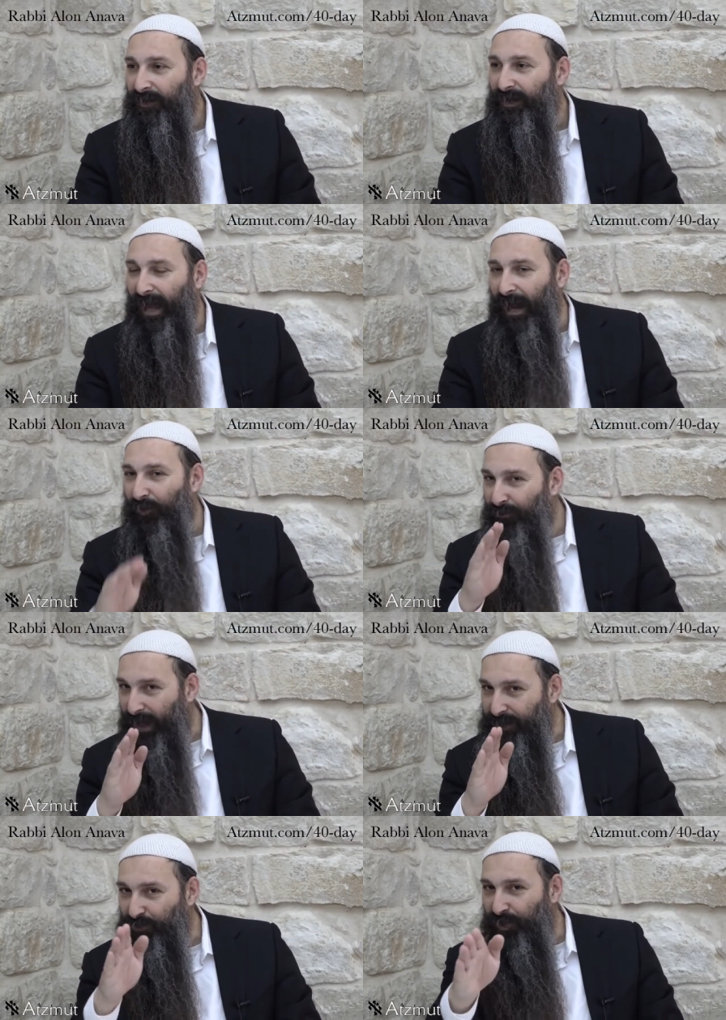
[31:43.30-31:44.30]
Now
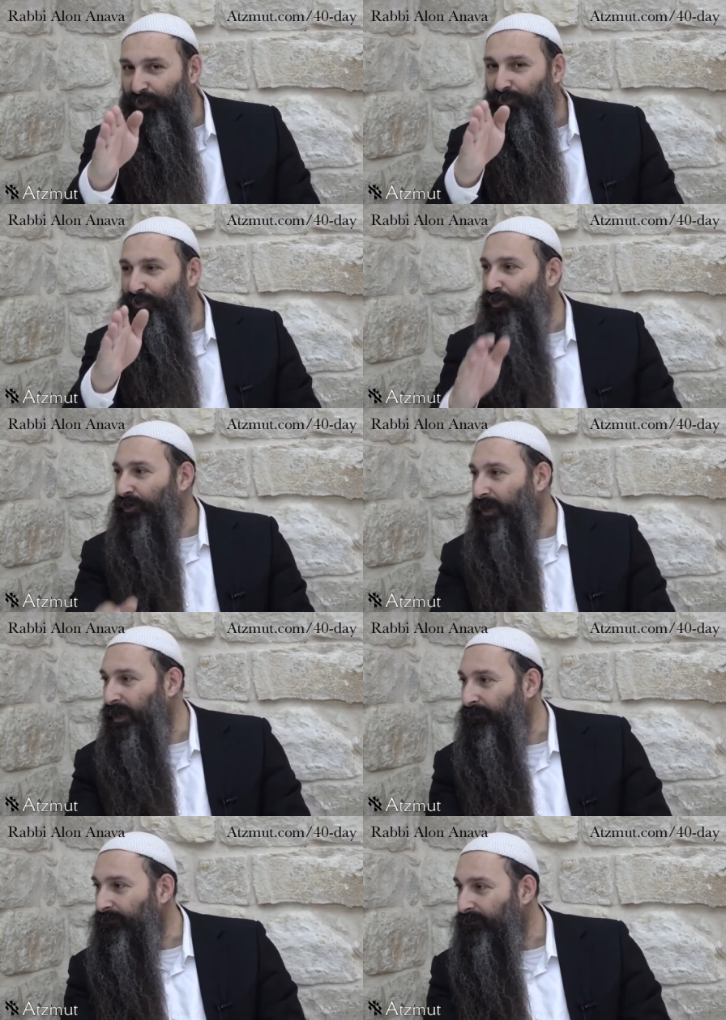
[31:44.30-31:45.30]
that's where you go and
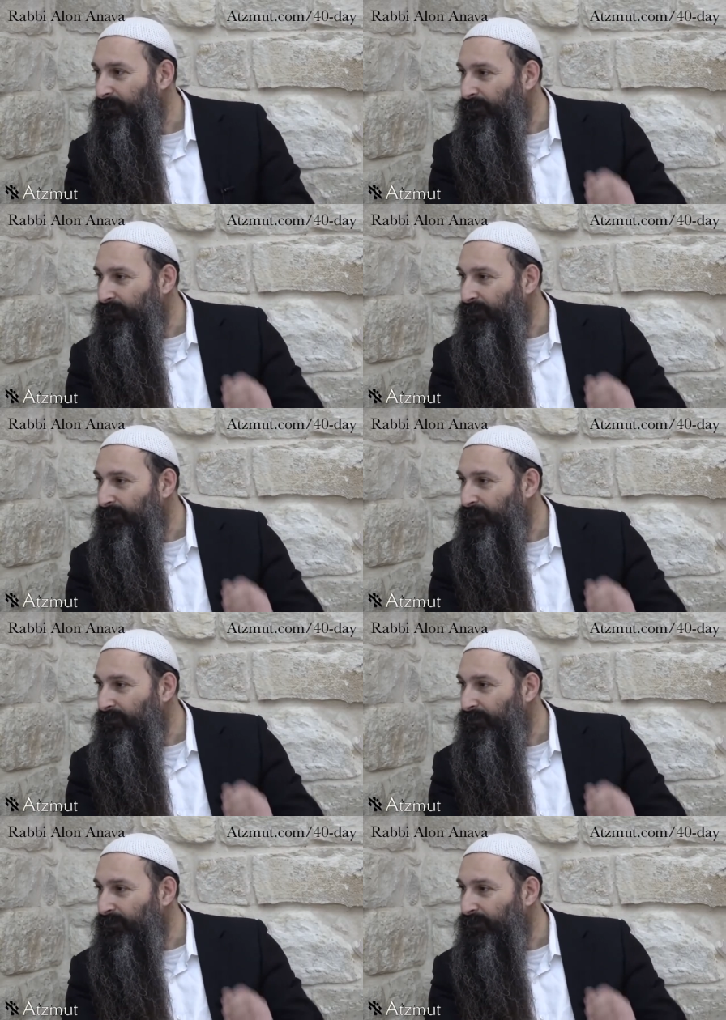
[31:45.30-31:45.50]
aim.